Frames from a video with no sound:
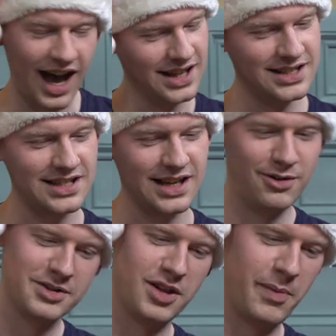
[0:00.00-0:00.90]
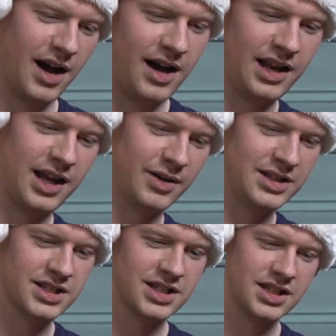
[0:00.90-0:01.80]
And I walked to the bar, and I
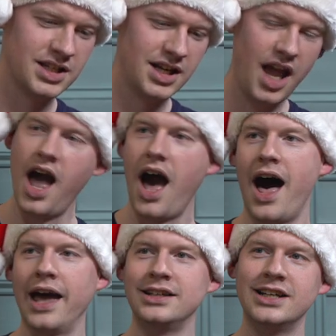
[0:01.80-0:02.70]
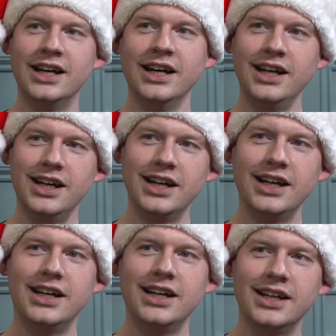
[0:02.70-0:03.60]
went, I know.
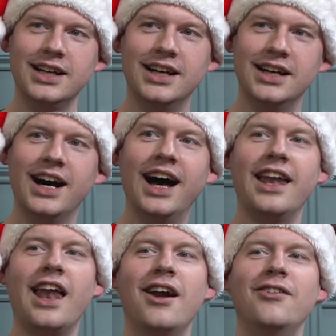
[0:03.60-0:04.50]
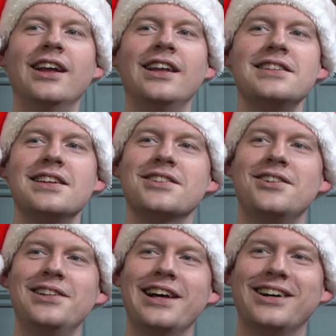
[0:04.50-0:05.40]
And then I realized that's
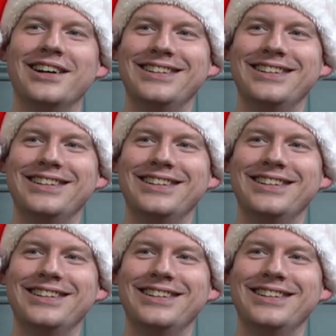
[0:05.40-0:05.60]
all I